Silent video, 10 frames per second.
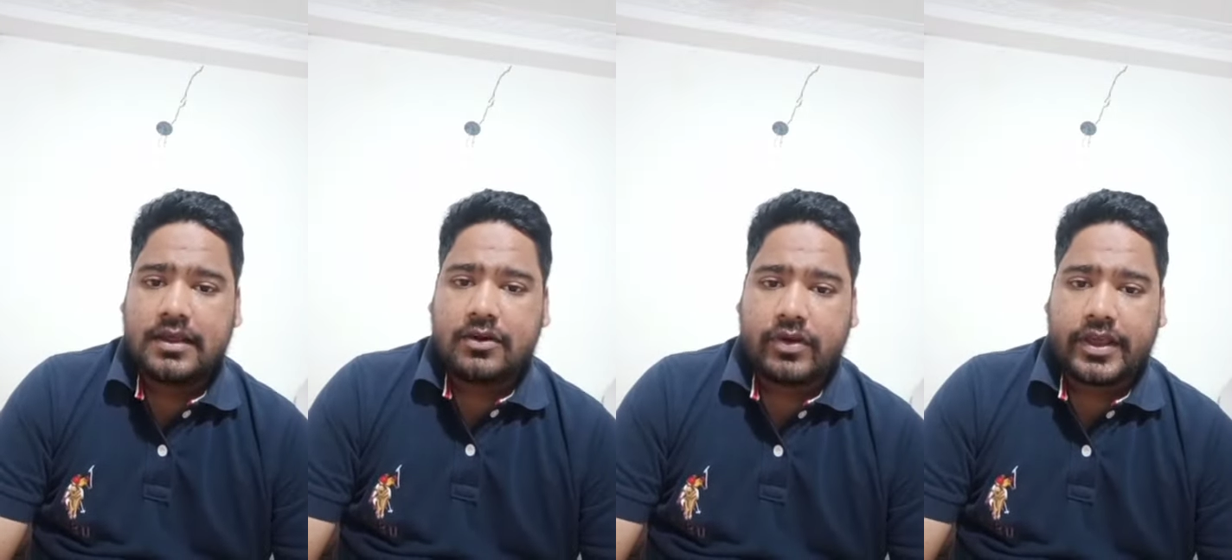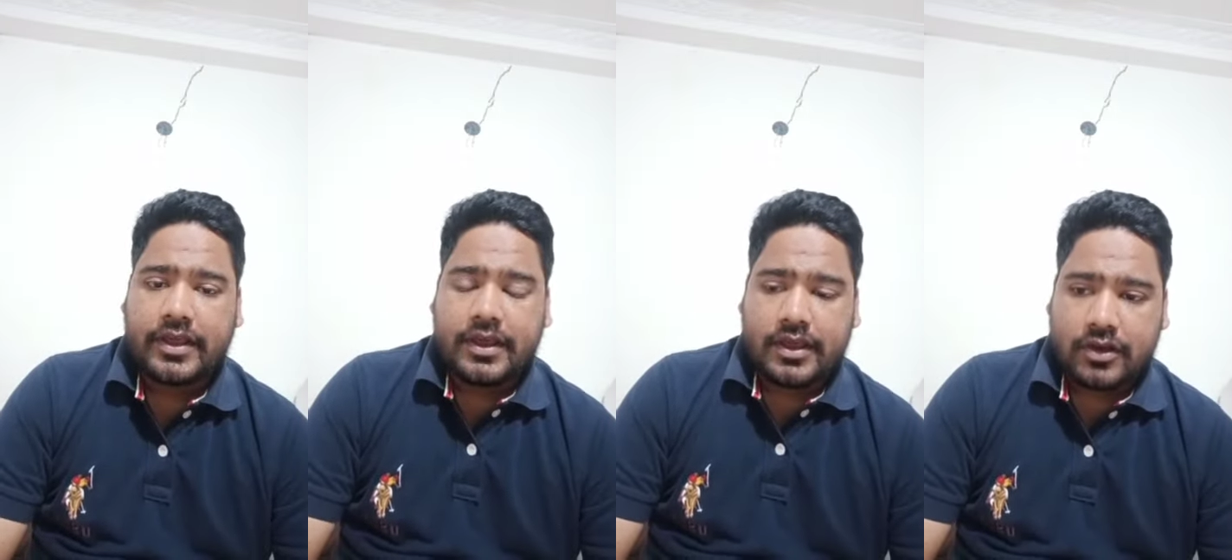okay,
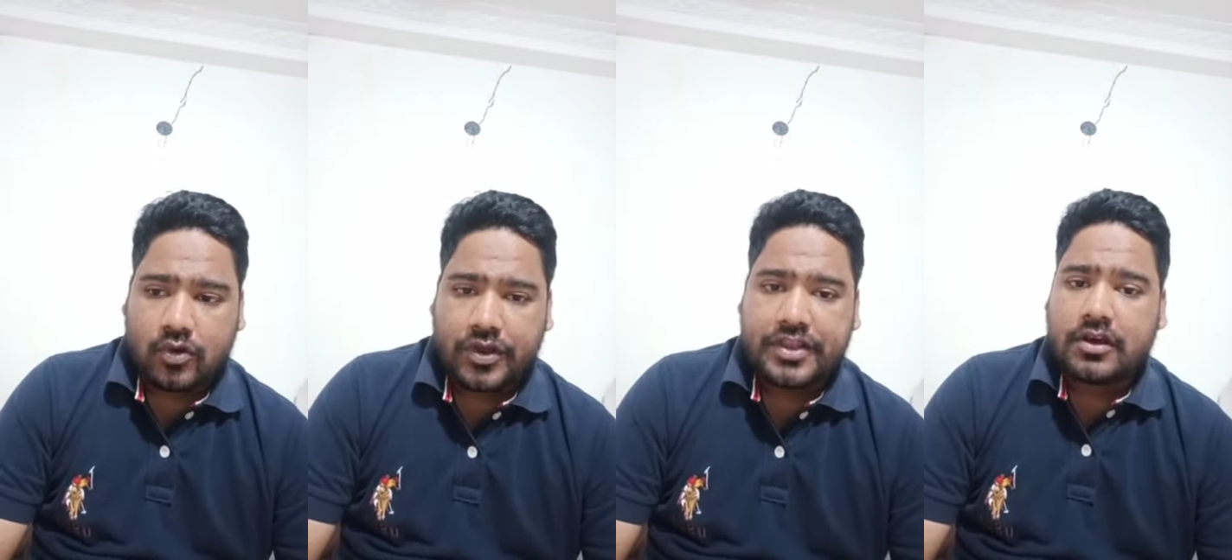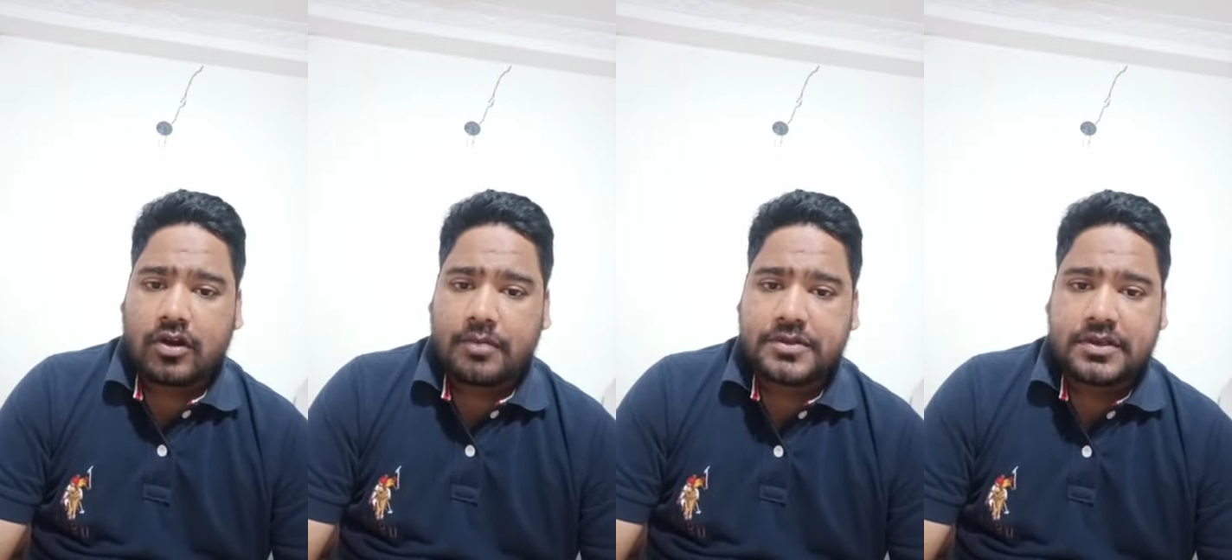in growing the
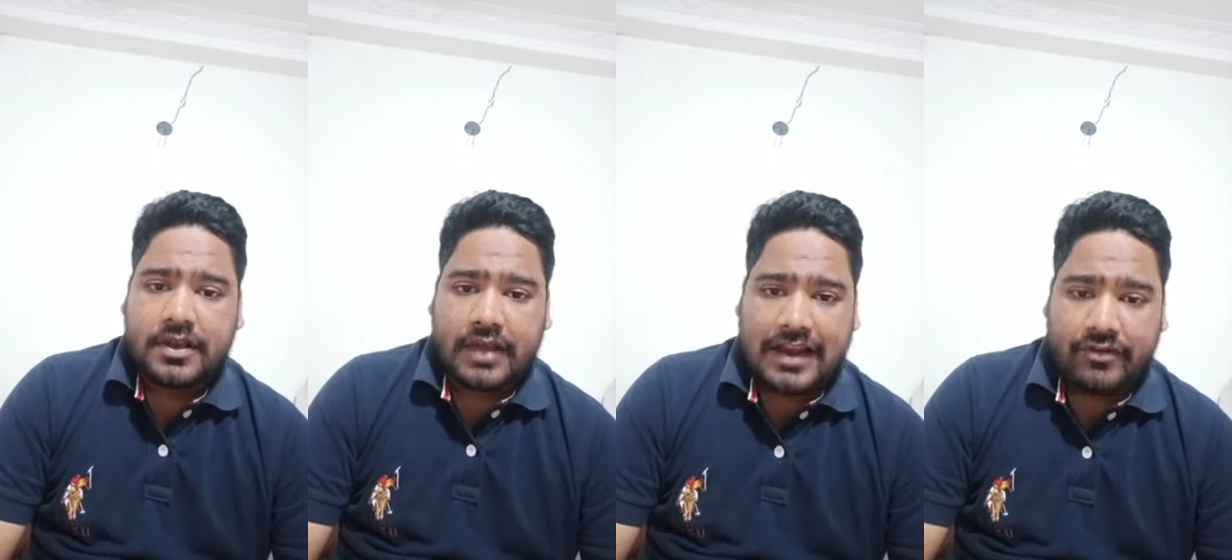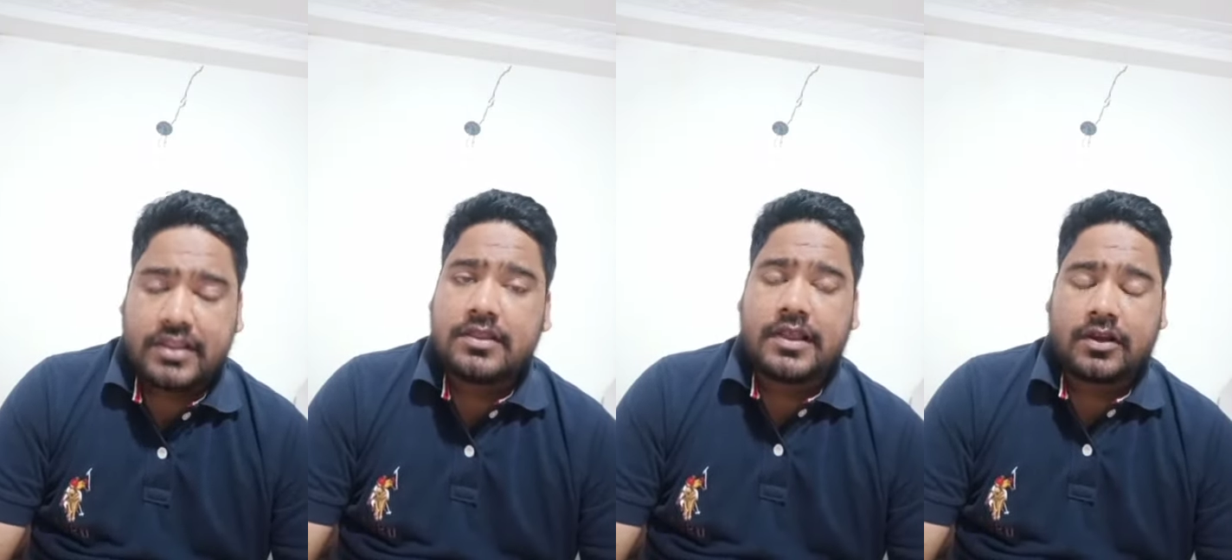crops, and
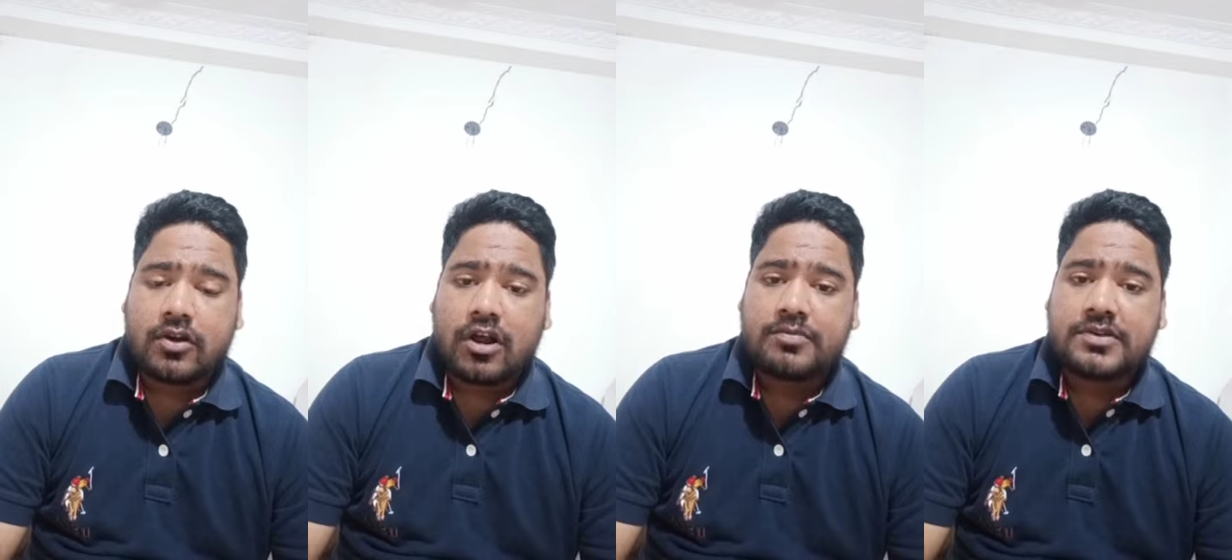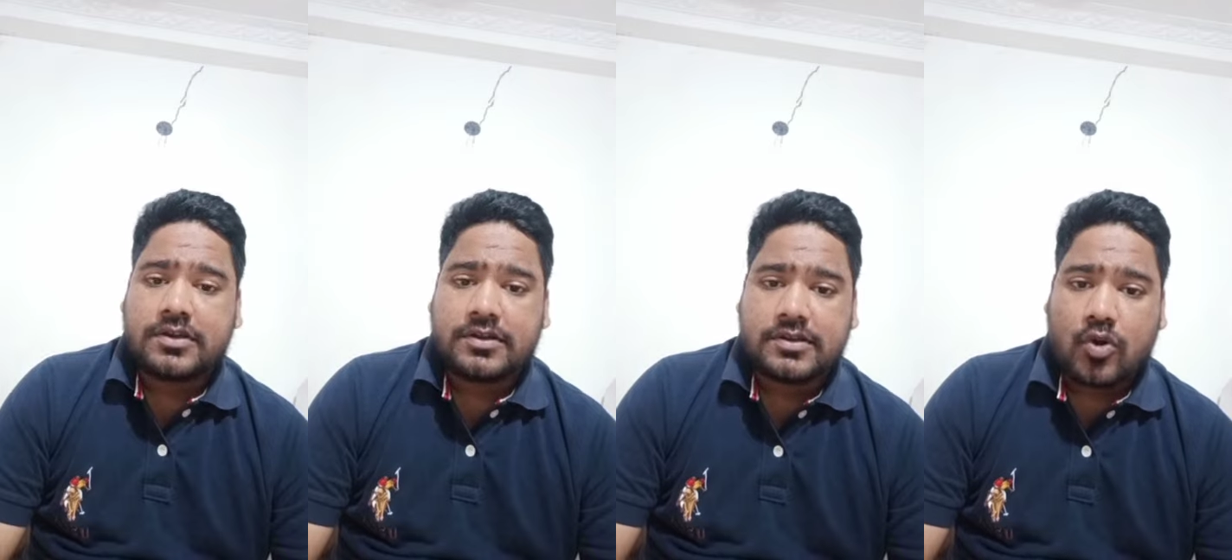when their crops
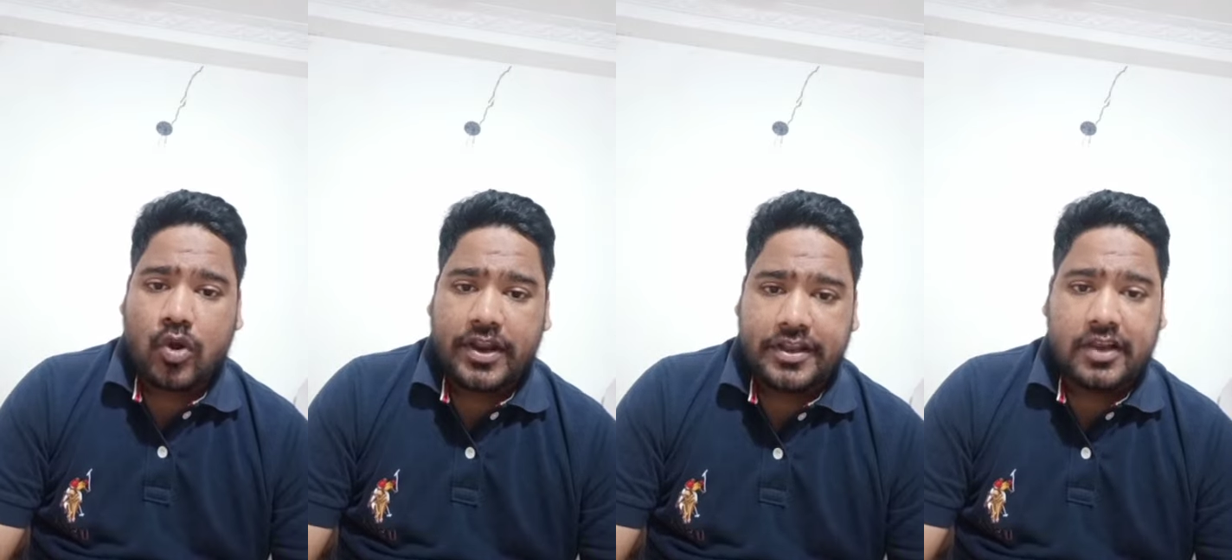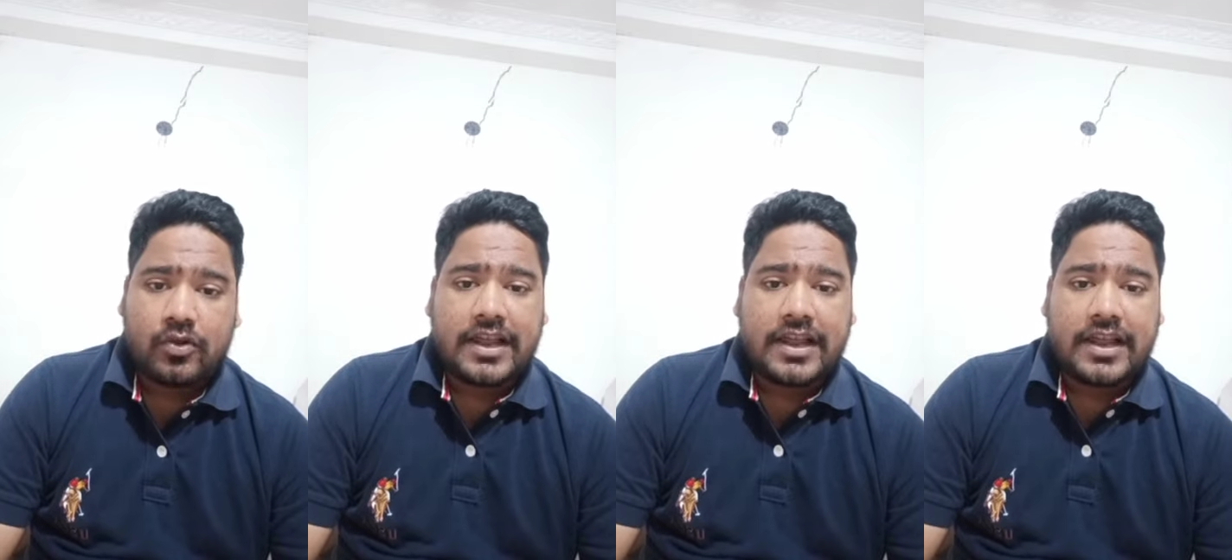turns golden yellow,